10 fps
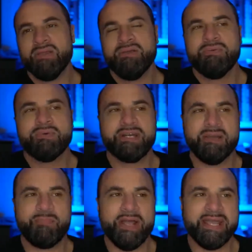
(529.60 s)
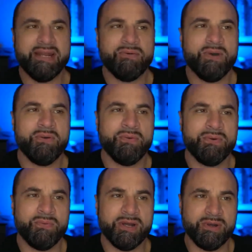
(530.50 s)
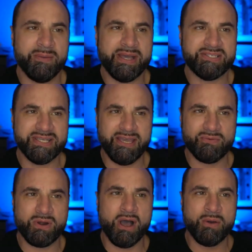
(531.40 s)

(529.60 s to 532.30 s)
We're going to break it. What am I saying?